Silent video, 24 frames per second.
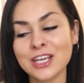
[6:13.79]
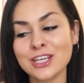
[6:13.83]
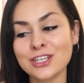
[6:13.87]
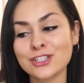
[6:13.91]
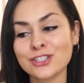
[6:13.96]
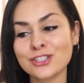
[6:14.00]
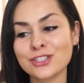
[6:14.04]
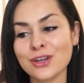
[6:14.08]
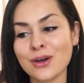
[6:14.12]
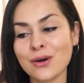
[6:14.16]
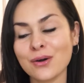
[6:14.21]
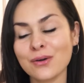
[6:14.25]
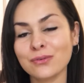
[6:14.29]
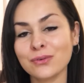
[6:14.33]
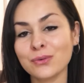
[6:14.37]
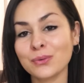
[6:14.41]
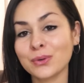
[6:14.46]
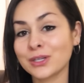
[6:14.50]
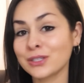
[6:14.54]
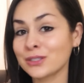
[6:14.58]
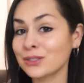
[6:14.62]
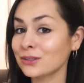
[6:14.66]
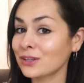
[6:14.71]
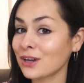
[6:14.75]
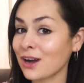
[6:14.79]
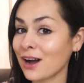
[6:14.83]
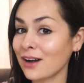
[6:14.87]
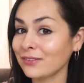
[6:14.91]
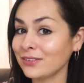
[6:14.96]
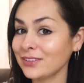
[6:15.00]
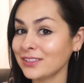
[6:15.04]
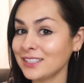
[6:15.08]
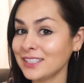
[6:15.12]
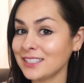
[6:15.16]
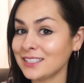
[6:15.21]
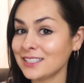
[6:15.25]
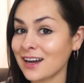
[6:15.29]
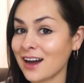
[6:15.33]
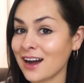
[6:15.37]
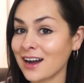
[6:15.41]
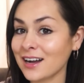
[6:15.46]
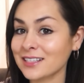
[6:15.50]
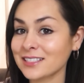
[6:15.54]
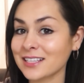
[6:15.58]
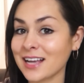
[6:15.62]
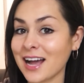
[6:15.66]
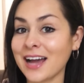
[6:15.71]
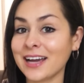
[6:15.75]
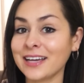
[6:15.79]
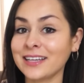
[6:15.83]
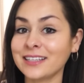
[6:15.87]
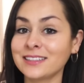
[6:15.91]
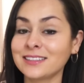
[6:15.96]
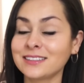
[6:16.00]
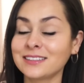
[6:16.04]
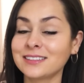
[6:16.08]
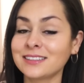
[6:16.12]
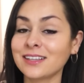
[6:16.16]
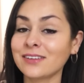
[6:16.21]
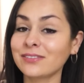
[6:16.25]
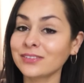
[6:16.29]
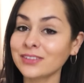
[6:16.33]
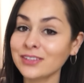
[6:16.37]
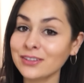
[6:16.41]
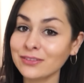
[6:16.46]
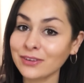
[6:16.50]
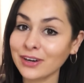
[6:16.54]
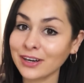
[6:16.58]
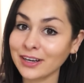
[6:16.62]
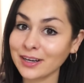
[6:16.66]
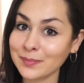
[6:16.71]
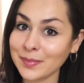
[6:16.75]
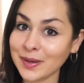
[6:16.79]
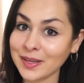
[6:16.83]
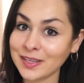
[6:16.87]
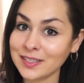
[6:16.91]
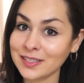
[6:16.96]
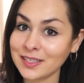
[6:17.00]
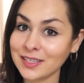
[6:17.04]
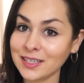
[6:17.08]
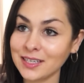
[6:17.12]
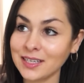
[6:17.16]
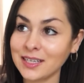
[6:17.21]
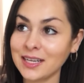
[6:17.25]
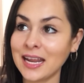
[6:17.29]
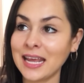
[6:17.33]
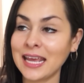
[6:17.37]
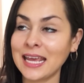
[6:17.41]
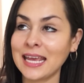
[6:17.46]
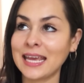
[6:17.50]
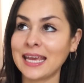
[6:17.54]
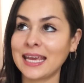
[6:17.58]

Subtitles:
So if you want to do a coffee detox, I definitely recommend it.